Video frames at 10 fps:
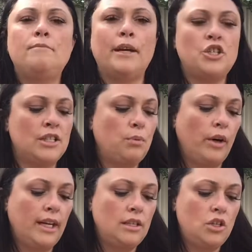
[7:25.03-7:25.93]
just
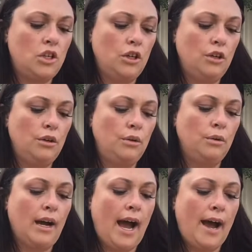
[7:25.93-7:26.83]
wanting
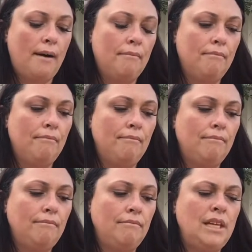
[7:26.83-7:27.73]
to,
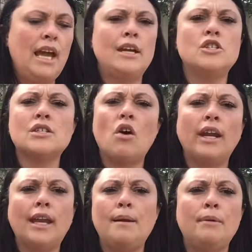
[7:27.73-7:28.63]
just kind
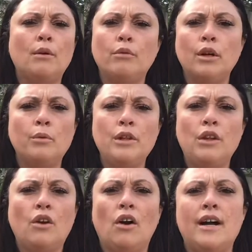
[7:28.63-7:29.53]
of keeping it real with
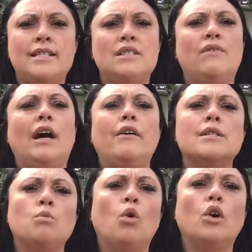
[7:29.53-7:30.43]
you guys as far
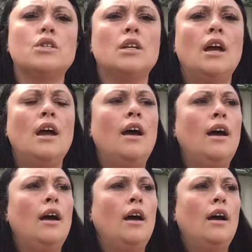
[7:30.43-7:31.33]
as what
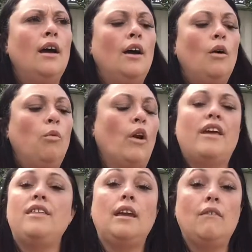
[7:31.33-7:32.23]
I
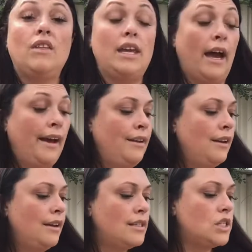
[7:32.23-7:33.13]
think of the yarn.
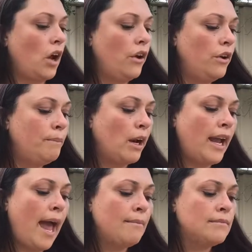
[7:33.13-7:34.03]
So, but I
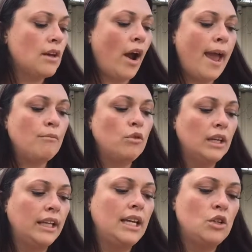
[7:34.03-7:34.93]
am
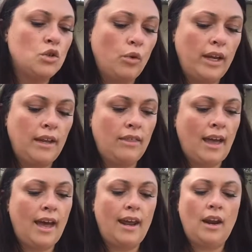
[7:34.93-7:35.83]
really enjoying
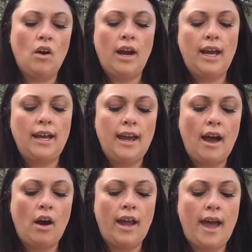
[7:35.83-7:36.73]
that, and
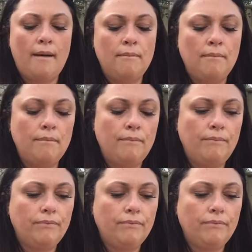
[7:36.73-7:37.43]
I'm